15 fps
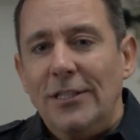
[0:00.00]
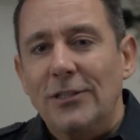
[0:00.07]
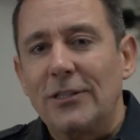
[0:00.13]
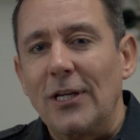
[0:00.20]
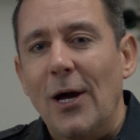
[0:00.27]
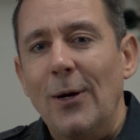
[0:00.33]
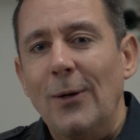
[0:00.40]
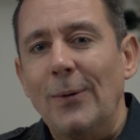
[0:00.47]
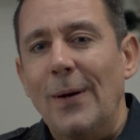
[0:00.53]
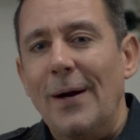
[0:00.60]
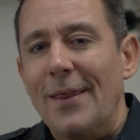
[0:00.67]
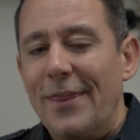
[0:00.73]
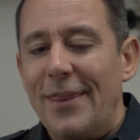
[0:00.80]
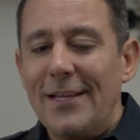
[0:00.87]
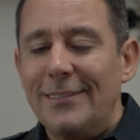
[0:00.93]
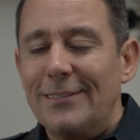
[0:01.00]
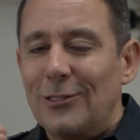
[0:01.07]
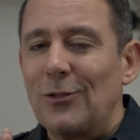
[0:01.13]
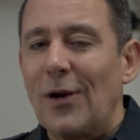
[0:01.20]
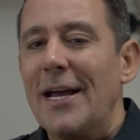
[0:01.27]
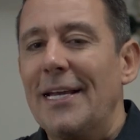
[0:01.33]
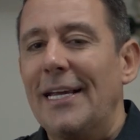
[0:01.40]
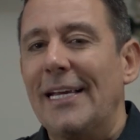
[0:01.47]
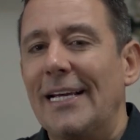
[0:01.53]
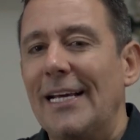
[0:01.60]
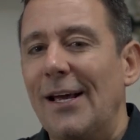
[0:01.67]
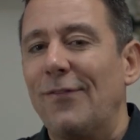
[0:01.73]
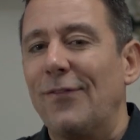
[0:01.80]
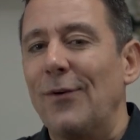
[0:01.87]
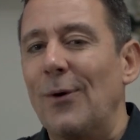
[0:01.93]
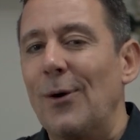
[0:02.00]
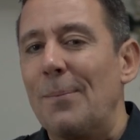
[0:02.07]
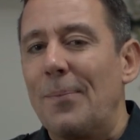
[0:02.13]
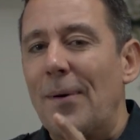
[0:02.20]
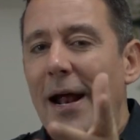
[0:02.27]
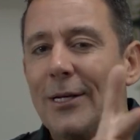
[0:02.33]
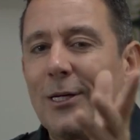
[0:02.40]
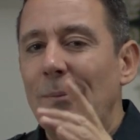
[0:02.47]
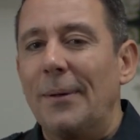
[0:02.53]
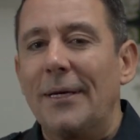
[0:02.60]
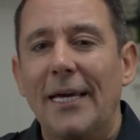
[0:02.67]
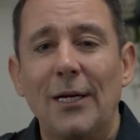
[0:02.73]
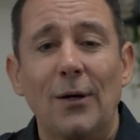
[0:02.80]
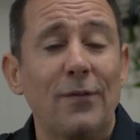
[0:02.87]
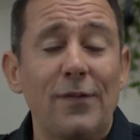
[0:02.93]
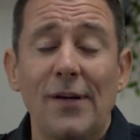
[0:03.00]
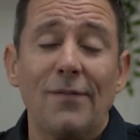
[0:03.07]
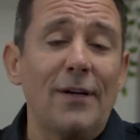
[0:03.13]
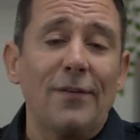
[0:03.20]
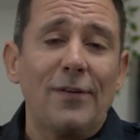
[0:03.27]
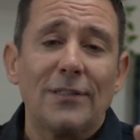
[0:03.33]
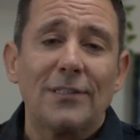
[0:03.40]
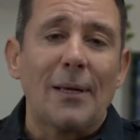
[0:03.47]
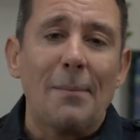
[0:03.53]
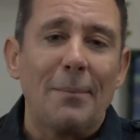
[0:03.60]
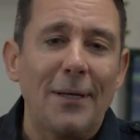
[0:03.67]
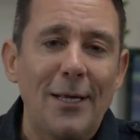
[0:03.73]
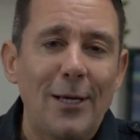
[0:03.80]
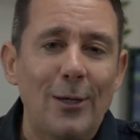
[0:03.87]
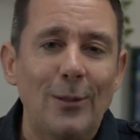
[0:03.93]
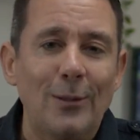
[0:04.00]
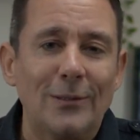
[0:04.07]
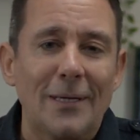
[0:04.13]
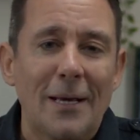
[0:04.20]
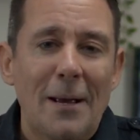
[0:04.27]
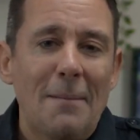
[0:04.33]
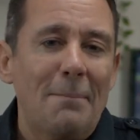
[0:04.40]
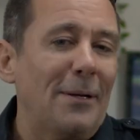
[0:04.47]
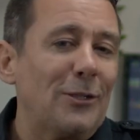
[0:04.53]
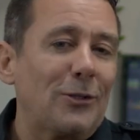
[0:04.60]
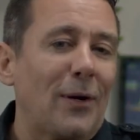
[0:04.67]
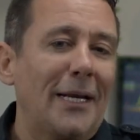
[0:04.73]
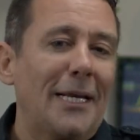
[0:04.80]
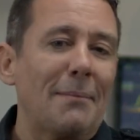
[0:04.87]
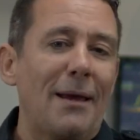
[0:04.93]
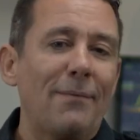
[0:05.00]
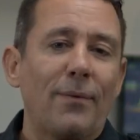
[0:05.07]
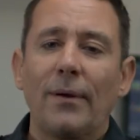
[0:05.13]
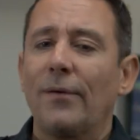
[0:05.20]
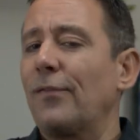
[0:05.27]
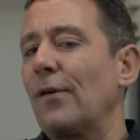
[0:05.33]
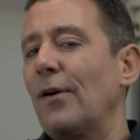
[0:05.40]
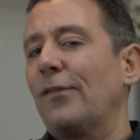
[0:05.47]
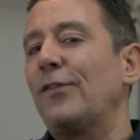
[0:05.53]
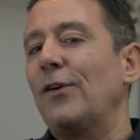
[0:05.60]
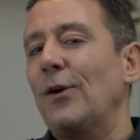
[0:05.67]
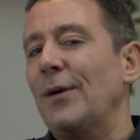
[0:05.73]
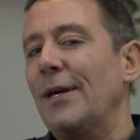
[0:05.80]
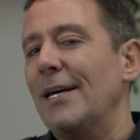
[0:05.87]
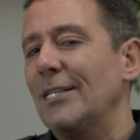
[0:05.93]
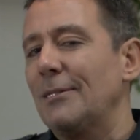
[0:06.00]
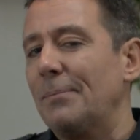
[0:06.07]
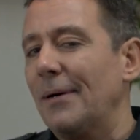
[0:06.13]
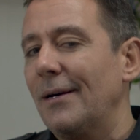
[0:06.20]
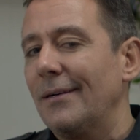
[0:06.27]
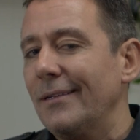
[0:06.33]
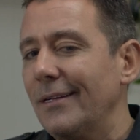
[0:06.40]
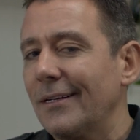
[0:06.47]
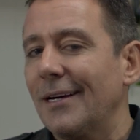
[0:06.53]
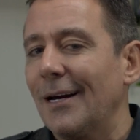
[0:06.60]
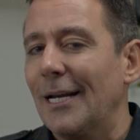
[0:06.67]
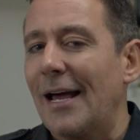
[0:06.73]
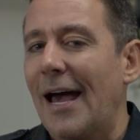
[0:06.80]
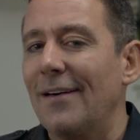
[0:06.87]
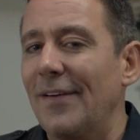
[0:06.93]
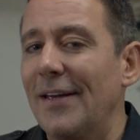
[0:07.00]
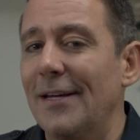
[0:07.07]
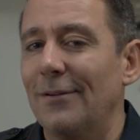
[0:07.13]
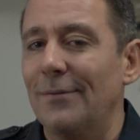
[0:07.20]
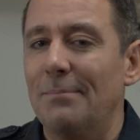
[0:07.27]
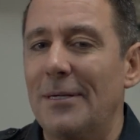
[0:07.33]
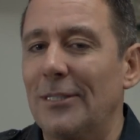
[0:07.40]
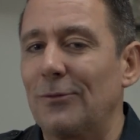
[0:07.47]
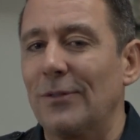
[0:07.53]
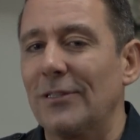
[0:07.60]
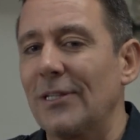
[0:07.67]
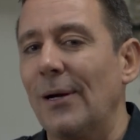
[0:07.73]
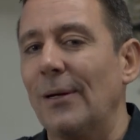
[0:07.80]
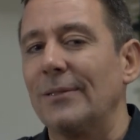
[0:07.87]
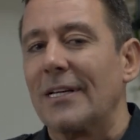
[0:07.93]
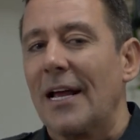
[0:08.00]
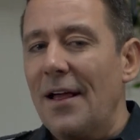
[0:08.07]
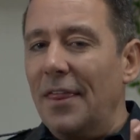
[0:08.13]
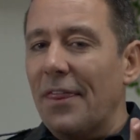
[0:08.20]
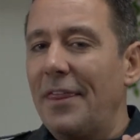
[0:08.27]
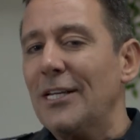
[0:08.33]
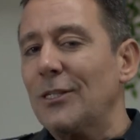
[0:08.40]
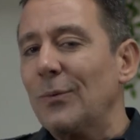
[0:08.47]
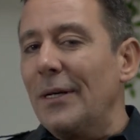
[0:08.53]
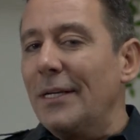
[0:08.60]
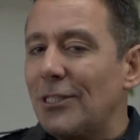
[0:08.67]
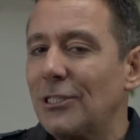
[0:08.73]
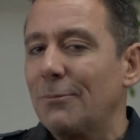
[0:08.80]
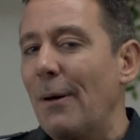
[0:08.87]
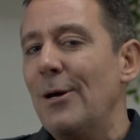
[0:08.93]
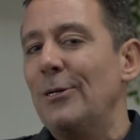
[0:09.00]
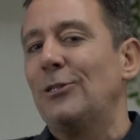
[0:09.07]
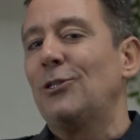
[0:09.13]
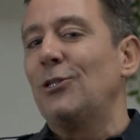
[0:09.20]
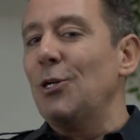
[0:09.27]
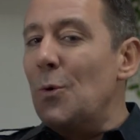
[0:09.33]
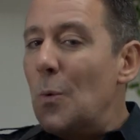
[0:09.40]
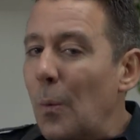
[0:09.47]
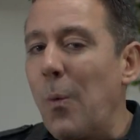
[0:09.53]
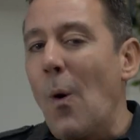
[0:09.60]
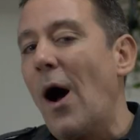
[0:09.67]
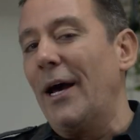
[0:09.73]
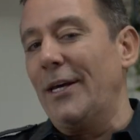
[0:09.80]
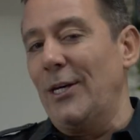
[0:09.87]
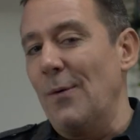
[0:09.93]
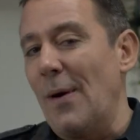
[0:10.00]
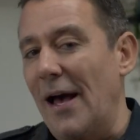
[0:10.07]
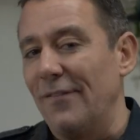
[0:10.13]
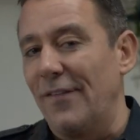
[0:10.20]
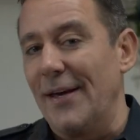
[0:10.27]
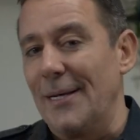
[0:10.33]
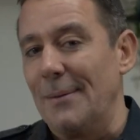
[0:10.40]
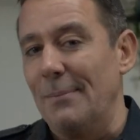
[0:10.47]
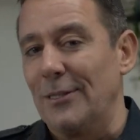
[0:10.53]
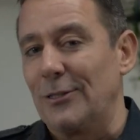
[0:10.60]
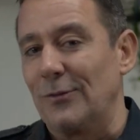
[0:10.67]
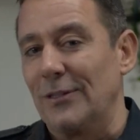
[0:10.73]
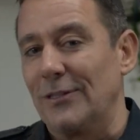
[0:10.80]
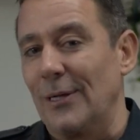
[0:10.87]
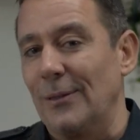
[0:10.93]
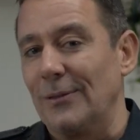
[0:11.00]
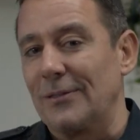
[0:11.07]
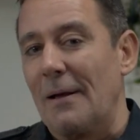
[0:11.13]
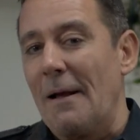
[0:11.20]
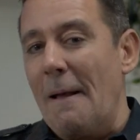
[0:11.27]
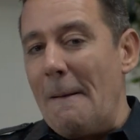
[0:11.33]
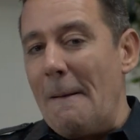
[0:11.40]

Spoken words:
So this training, if you're a brand new beginner, or even if you're somebody who's been trading maybe for a few years, but you kind of have hit and miss results, this will expose to you why you have hit and miss results.